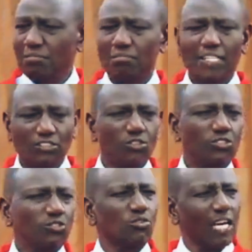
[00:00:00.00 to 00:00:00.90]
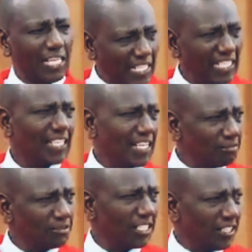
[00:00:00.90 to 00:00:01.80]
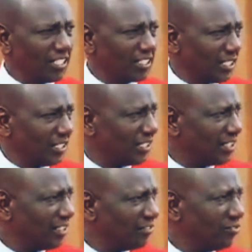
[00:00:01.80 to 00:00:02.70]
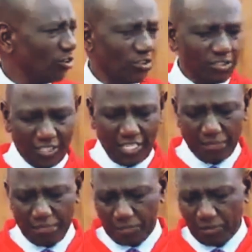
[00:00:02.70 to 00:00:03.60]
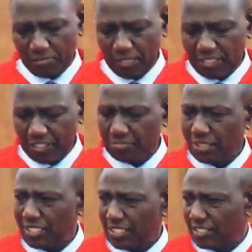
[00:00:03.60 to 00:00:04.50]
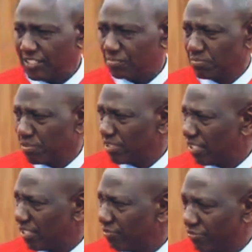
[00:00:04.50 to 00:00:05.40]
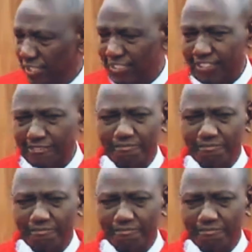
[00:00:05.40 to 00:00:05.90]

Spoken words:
but also an income generator for the young people participating in this field.